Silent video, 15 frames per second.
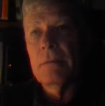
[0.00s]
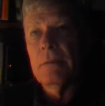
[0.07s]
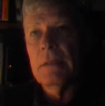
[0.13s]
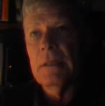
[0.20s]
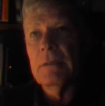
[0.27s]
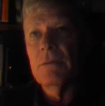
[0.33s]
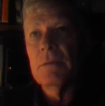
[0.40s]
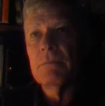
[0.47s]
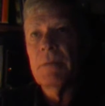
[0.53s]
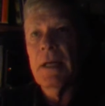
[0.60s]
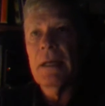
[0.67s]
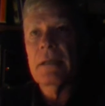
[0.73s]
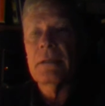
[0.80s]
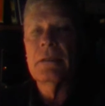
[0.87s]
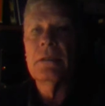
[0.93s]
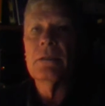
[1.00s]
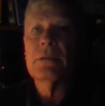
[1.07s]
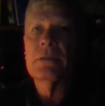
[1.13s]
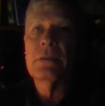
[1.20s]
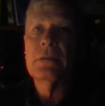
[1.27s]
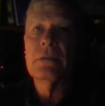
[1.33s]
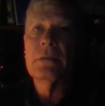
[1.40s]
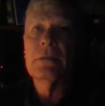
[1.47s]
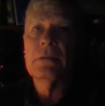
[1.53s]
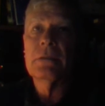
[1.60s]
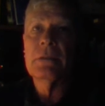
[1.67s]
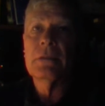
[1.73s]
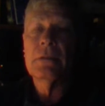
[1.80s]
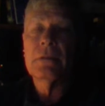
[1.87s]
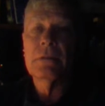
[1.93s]
they went back and they looked into
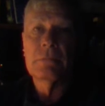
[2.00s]
the